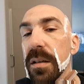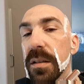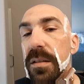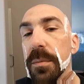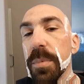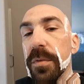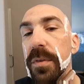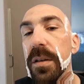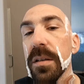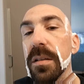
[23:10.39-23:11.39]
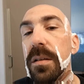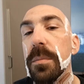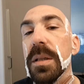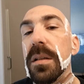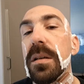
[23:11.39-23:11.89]
because I prefer it a little
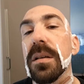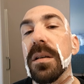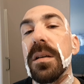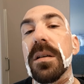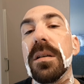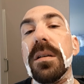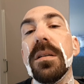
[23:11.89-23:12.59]
bit longer.